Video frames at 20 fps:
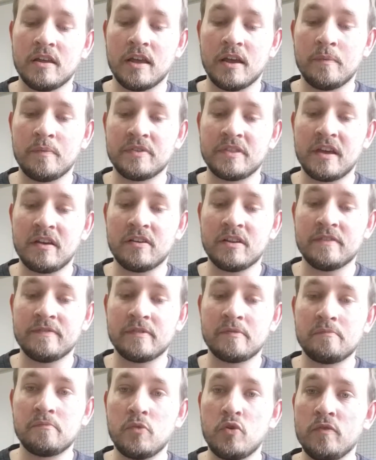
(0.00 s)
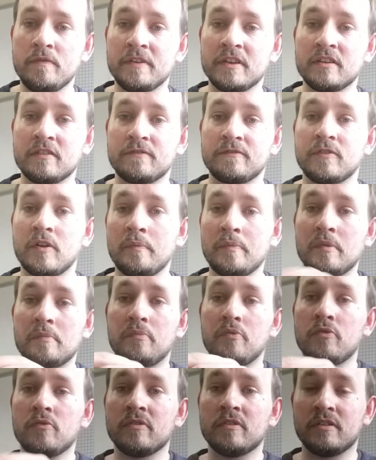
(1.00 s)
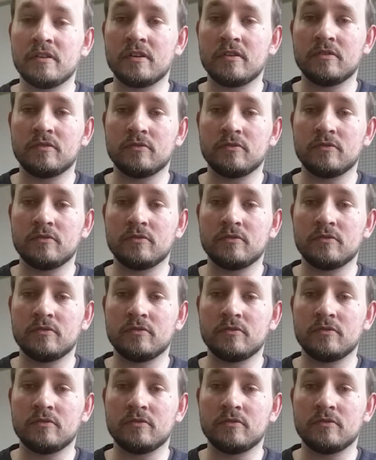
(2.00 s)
and without even moving it from the port,